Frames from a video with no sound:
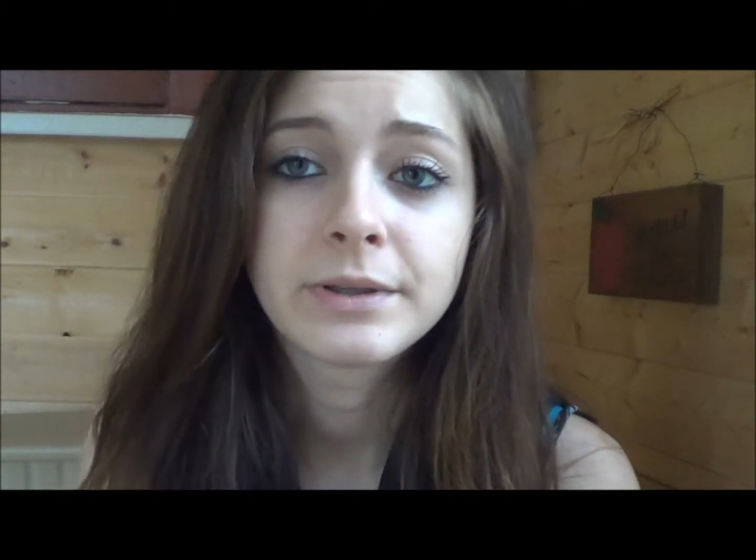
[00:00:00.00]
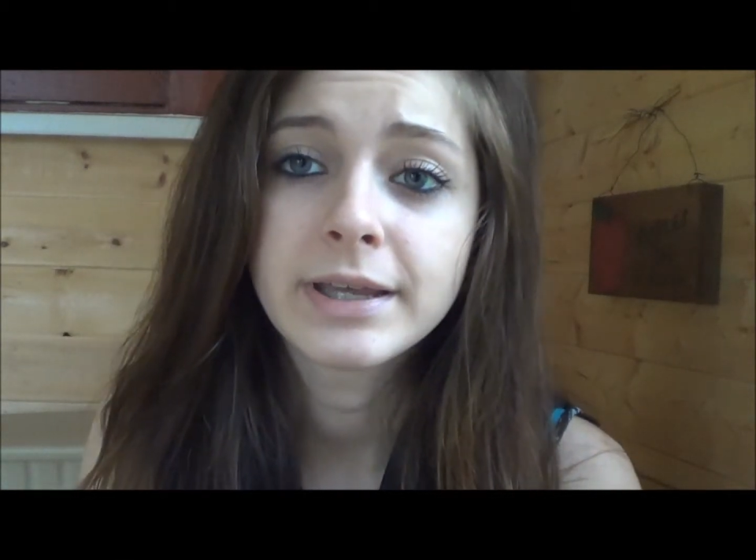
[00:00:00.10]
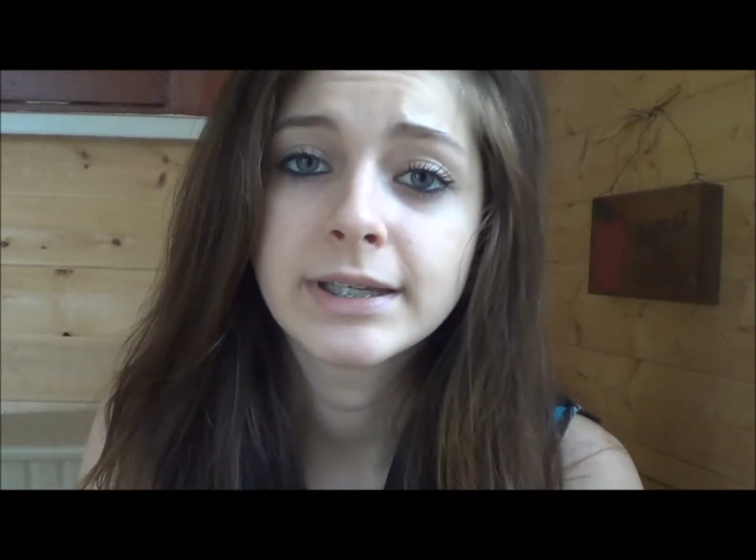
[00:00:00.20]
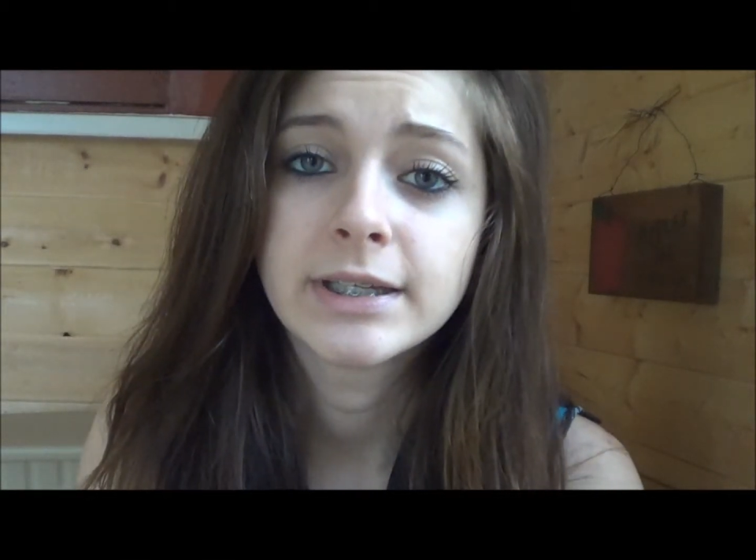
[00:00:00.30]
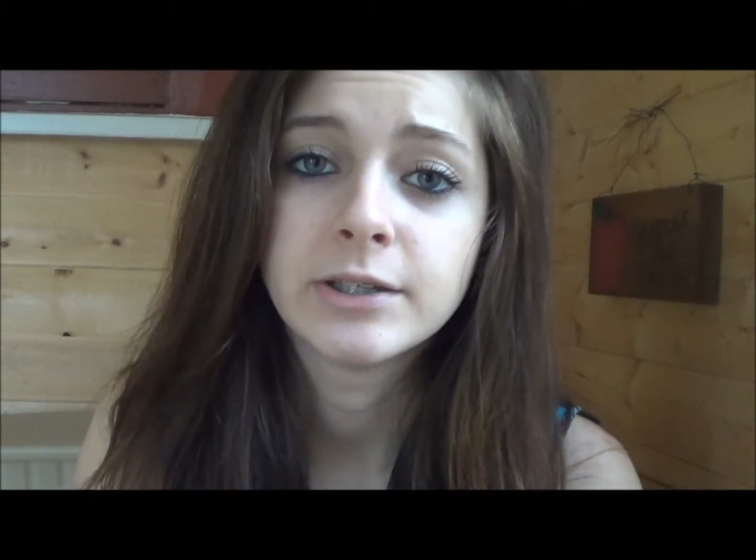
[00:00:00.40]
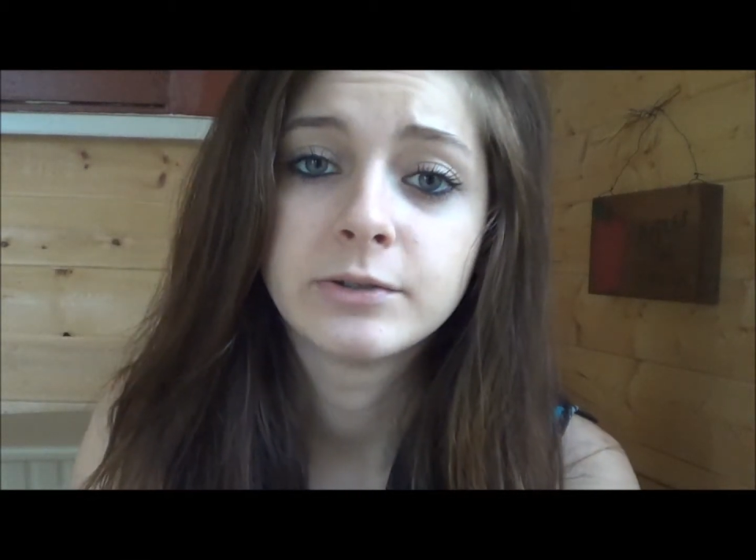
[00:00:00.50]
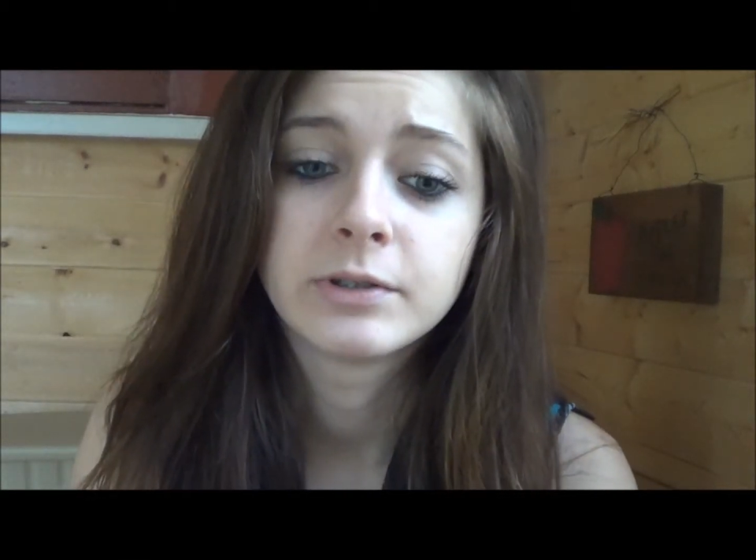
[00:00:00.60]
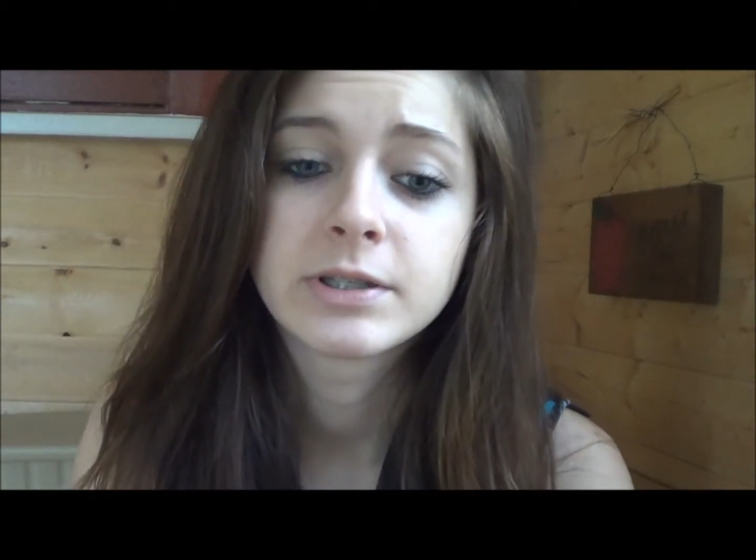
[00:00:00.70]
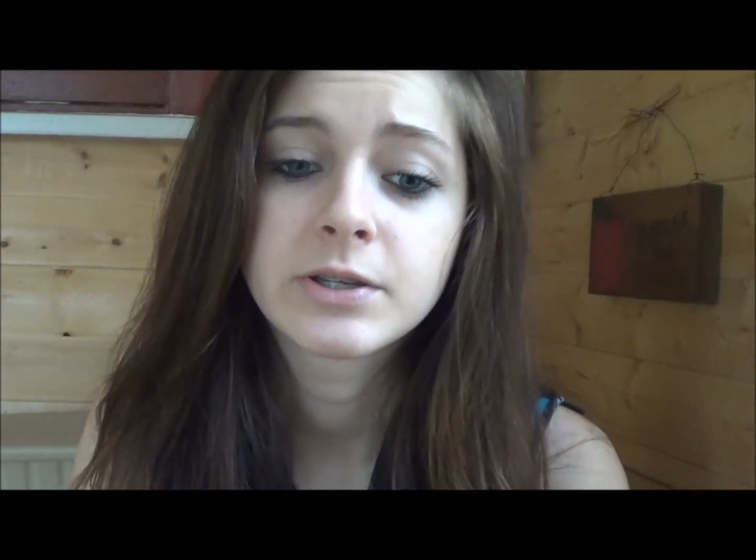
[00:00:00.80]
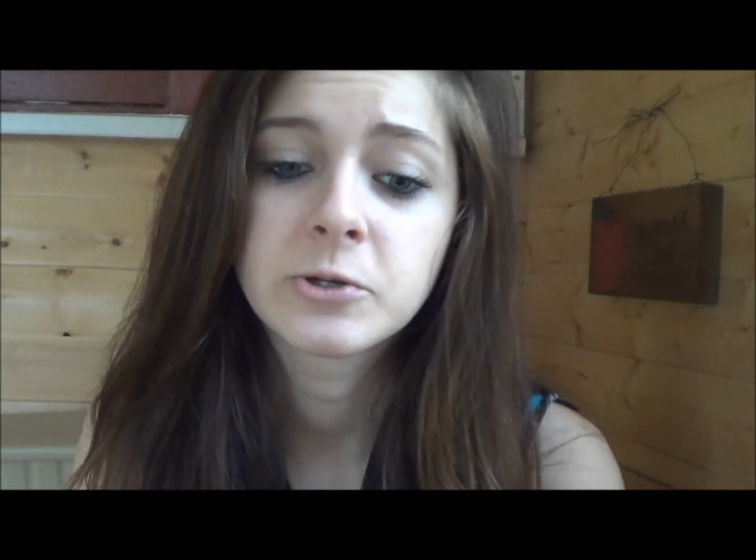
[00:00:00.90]
thank you
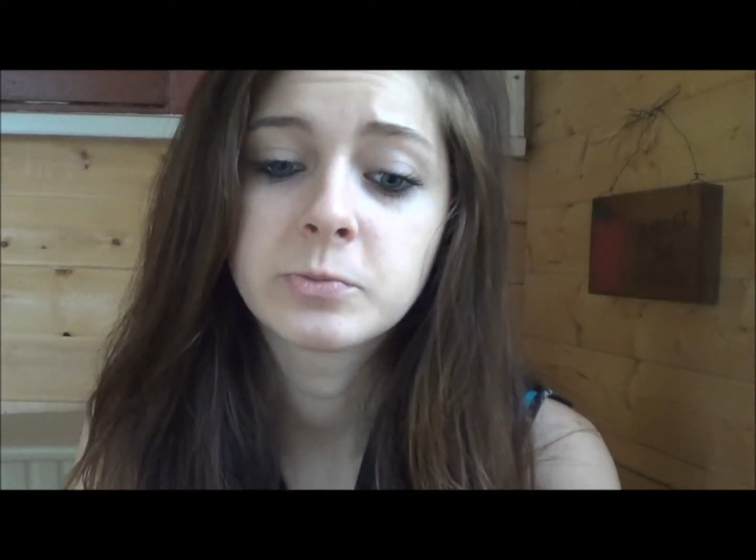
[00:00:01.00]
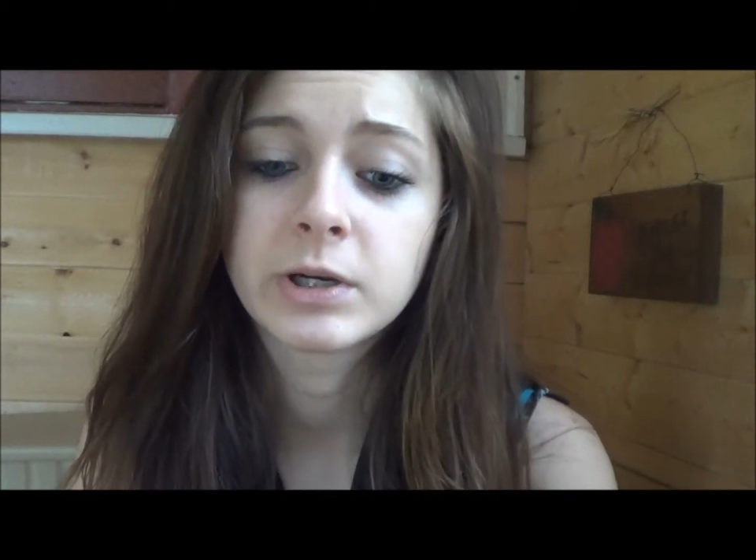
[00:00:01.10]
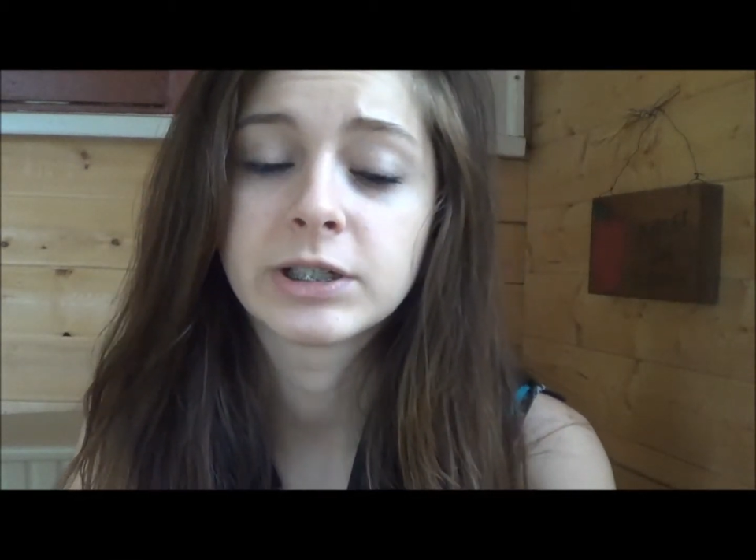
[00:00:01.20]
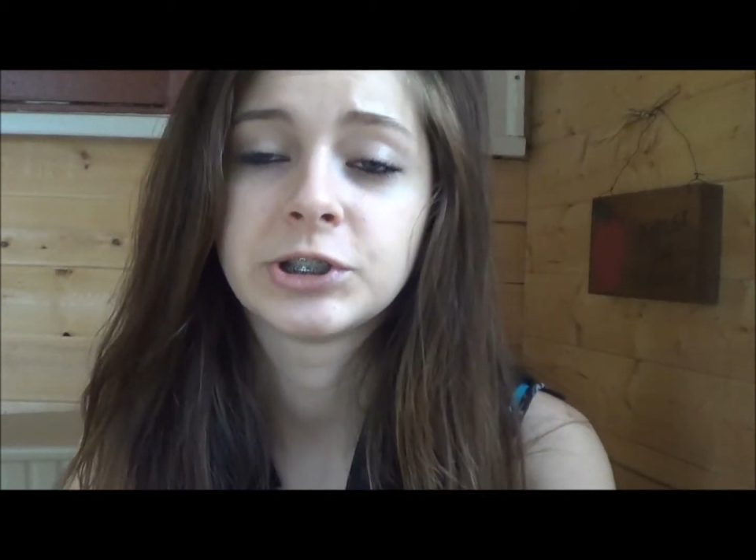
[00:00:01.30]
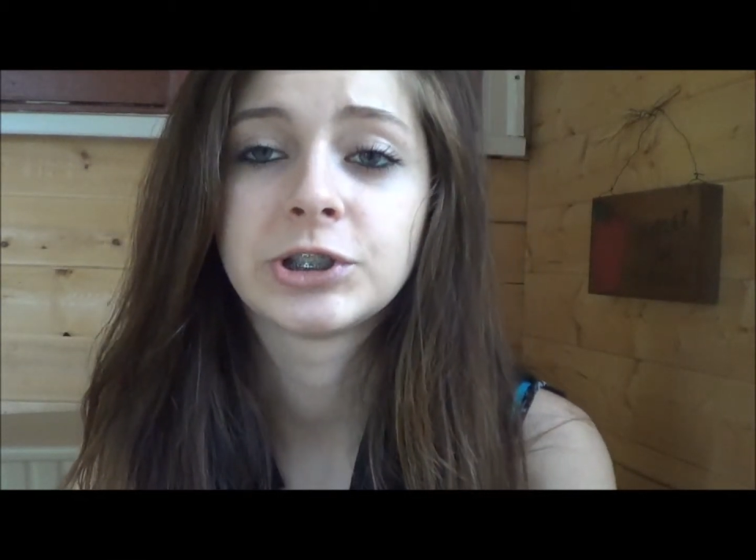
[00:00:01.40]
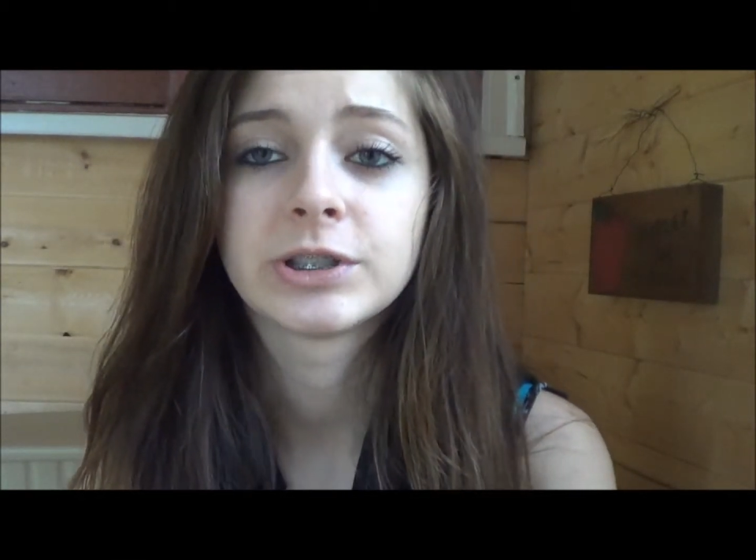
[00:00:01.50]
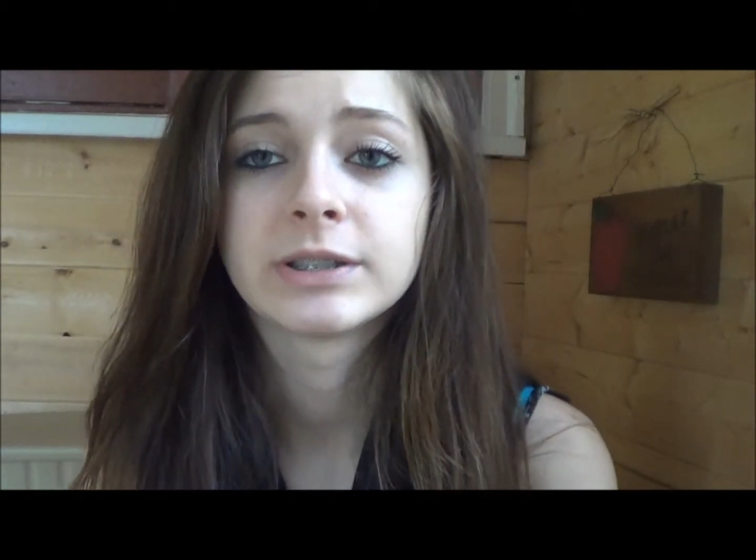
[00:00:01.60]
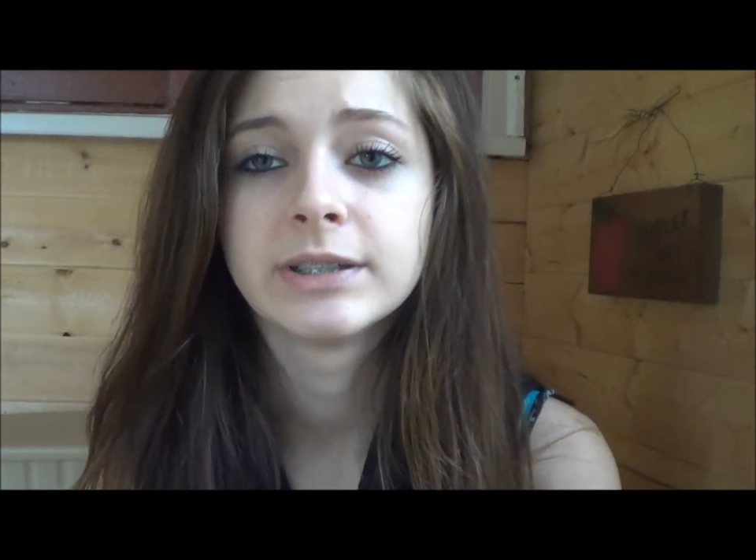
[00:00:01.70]
so much,